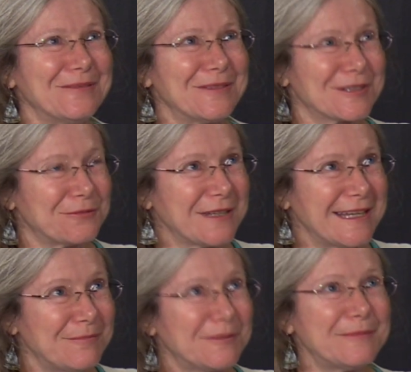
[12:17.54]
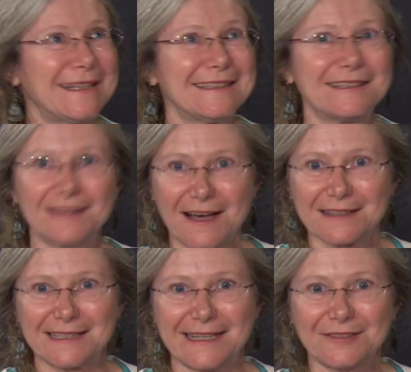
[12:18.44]
we implemented the
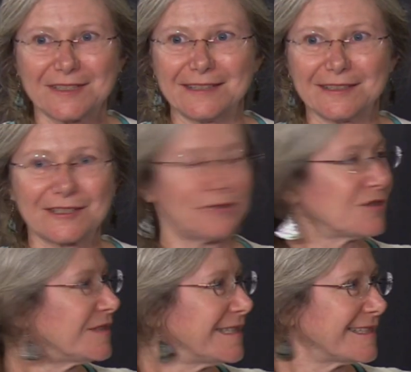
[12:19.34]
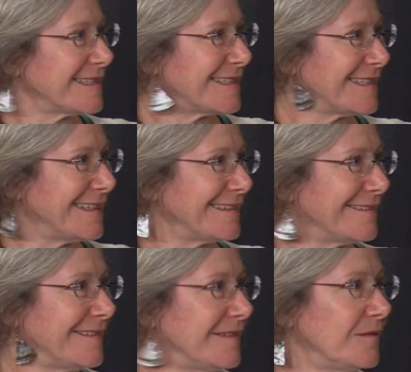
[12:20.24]
lockdowns and the social distancing
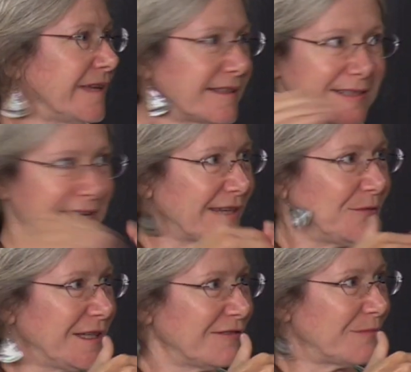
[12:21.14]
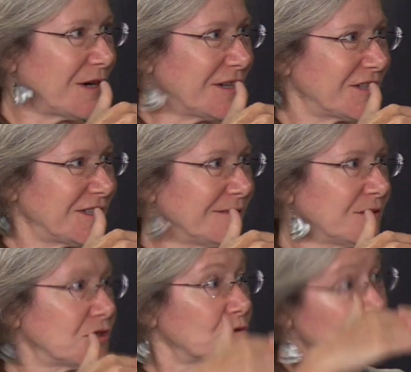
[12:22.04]
like the second week of March.
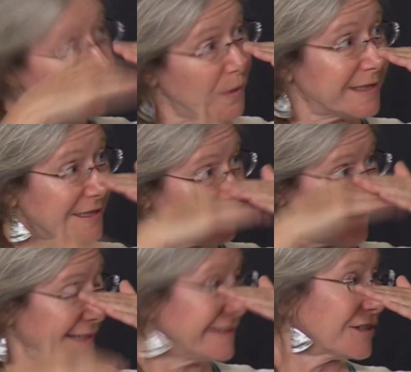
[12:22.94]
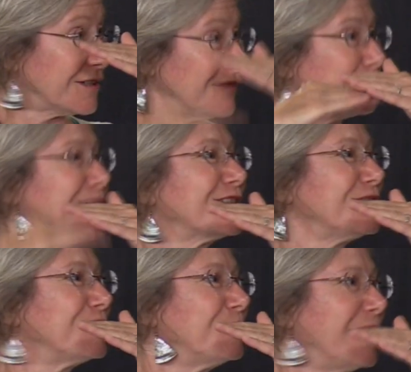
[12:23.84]
So 2 weeks to flatten the curve brings you
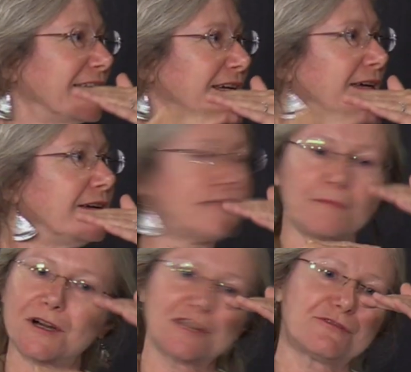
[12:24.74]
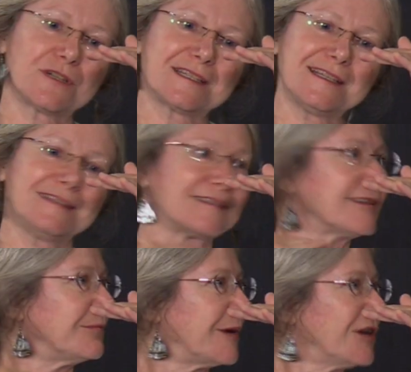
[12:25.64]
to what? From March 14th
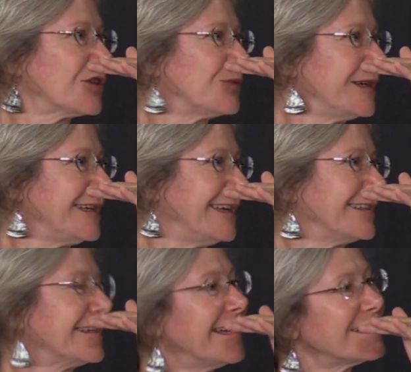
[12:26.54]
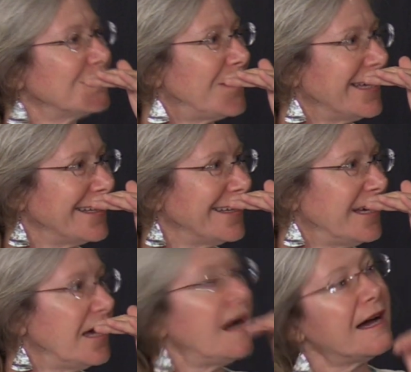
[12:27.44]
to March 28th. Guess what?
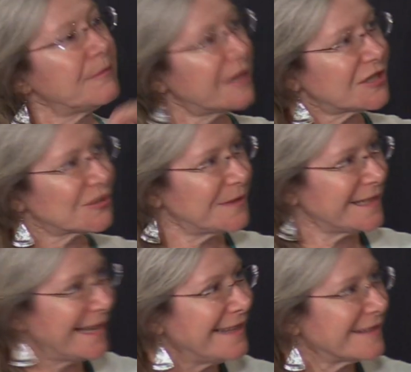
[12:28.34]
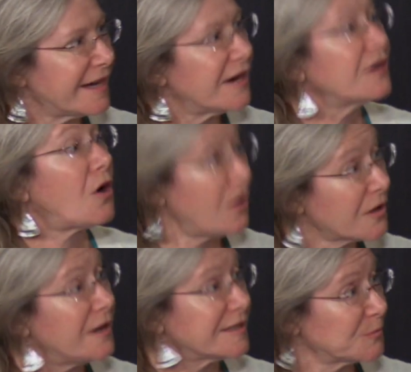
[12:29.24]
On March 28th, our
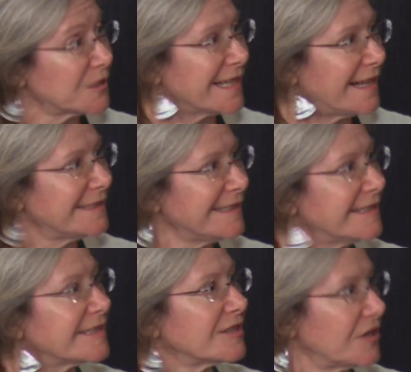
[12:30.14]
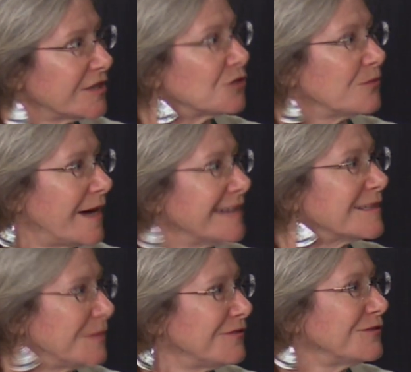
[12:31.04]
all-cause mortality started to rise
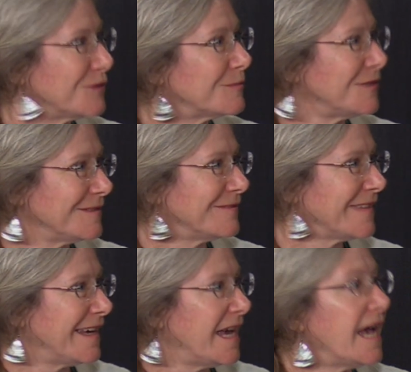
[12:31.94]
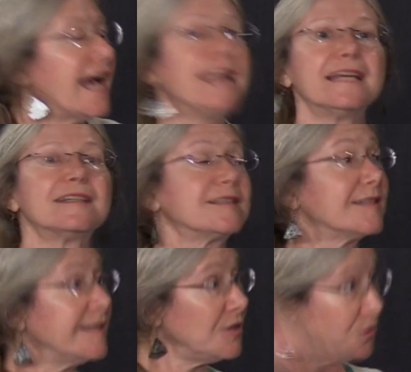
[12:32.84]
above normal. Mm-hmm. And it
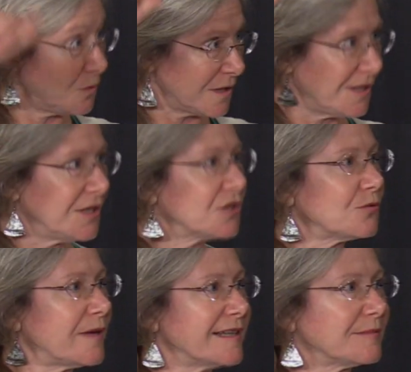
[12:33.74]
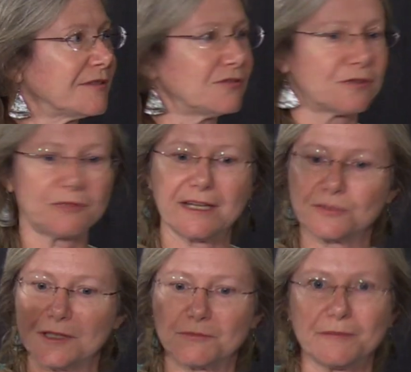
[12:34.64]
continued to rise above normal. As
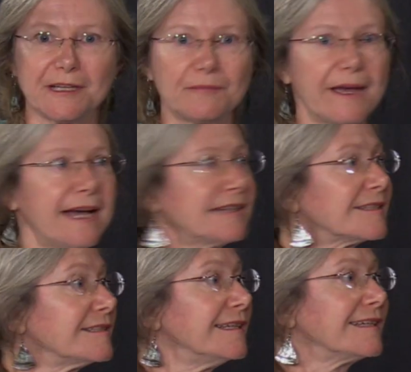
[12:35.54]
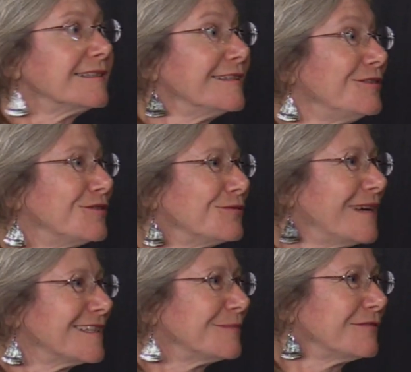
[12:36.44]
we implemented masks, it continued to
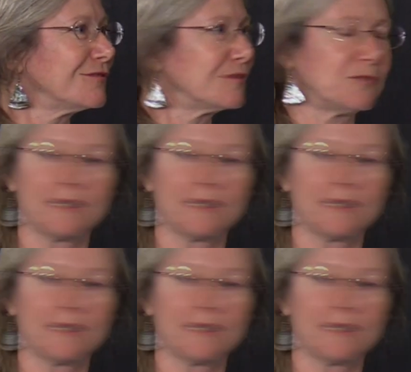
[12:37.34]
rise above normal.